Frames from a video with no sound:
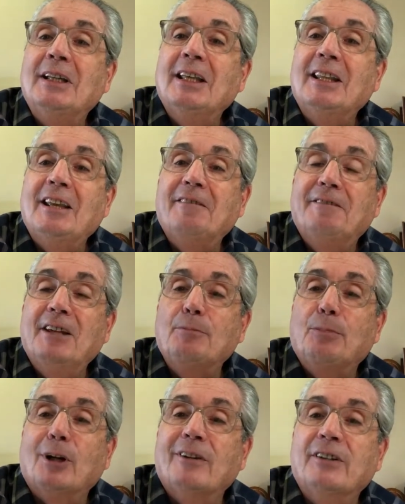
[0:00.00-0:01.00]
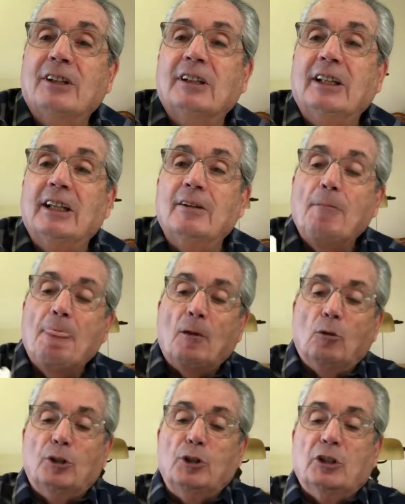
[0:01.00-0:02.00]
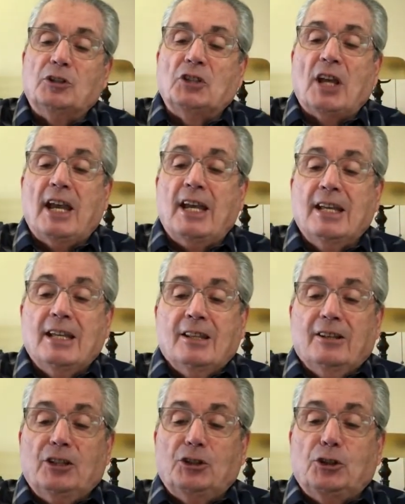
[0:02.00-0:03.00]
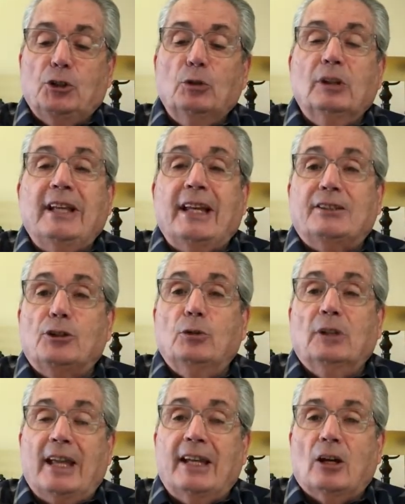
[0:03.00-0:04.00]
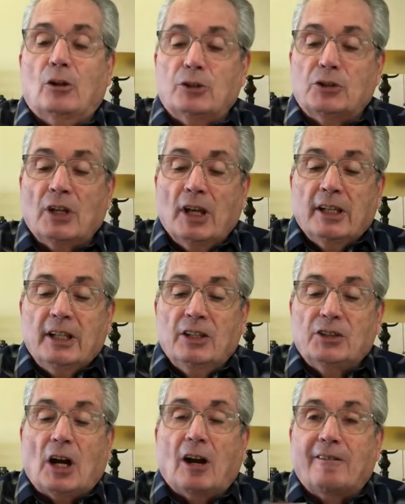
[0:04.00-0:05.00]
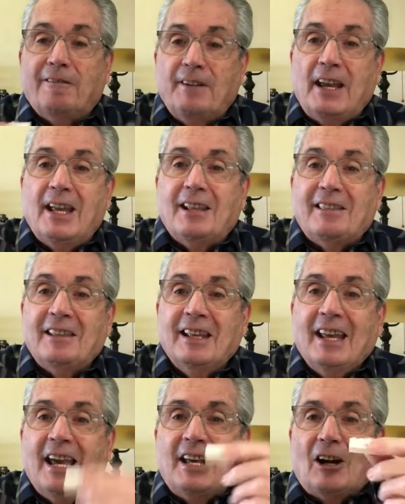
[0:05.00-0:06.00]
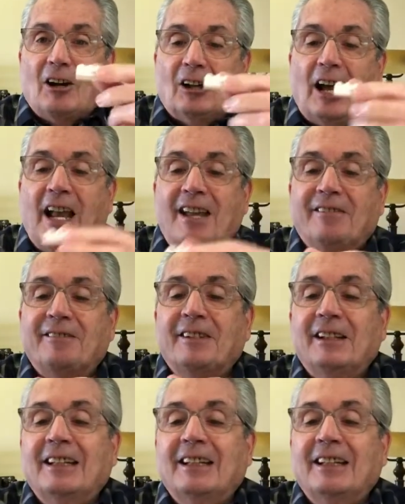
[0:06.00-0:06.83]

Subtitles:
They fit perfectly. Well, you could say these two Legos is our faith and our life